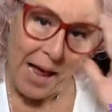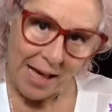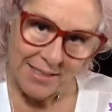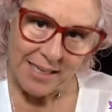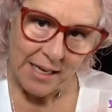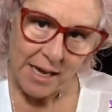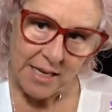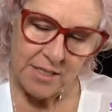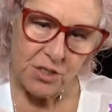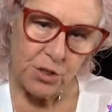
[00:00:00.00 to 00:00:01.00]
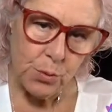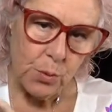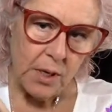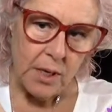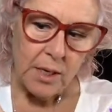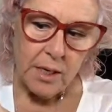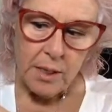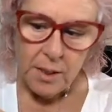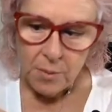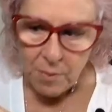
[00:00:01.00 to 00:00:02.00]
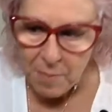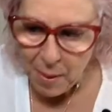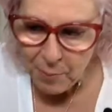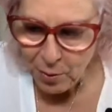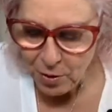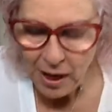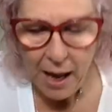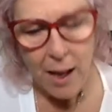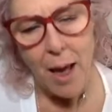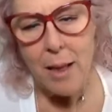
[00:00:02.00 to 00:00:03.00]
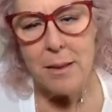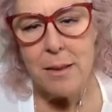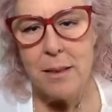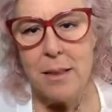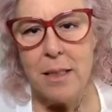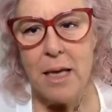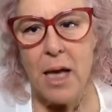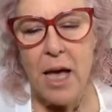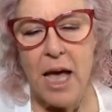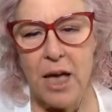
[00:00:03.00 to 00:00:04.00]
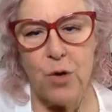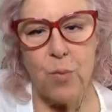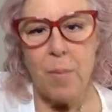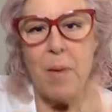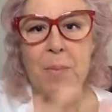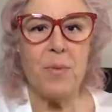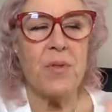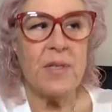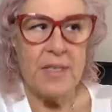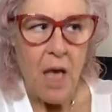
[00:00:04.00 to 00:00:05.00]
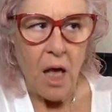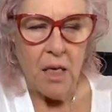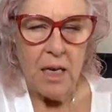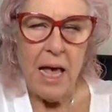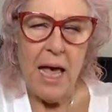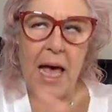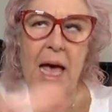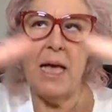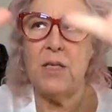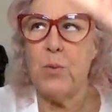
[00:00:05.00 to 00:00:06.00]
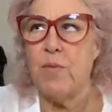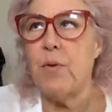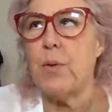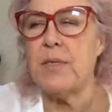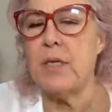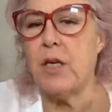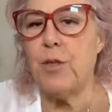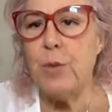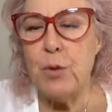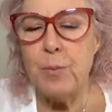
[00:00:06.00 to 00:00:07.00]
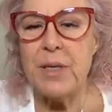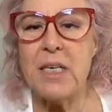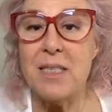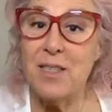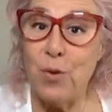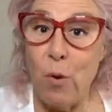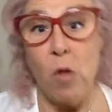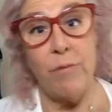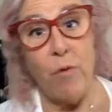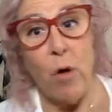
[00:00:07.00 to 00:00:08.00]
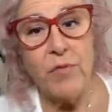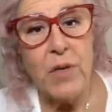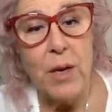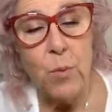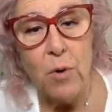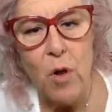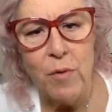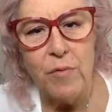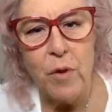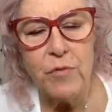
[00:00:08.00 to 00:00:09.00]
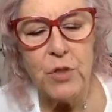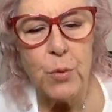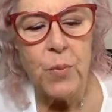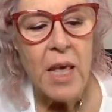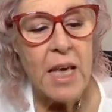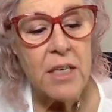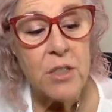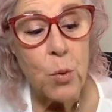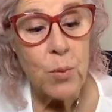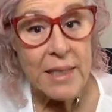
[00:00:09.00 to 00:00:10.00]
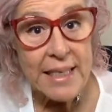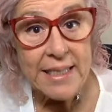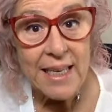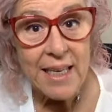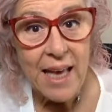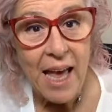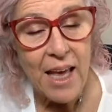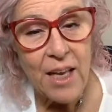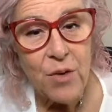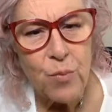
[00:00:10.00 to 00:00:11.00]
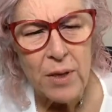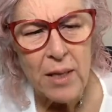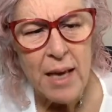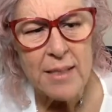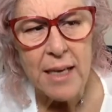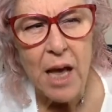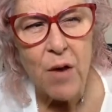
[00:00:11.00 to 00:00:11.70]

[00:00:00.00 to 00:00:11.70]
asking us to remember Gaia and remember the sun as we're focusing on the moon, because they're all involved and we're all involved. So releasing and realizing,